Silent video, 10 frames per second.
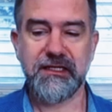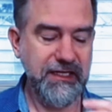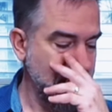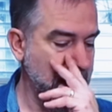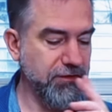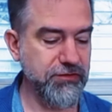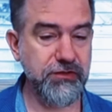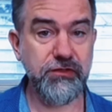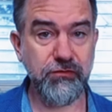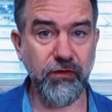how
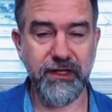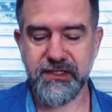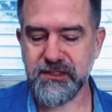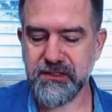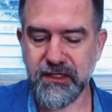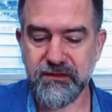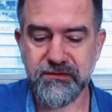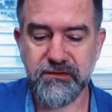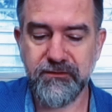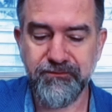you want it to
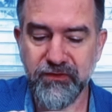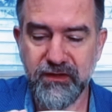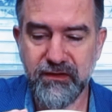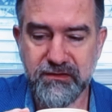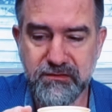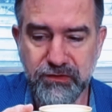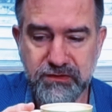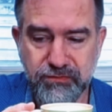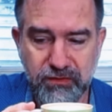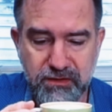taste. That's the most
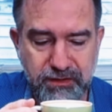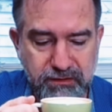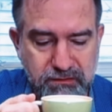important thing.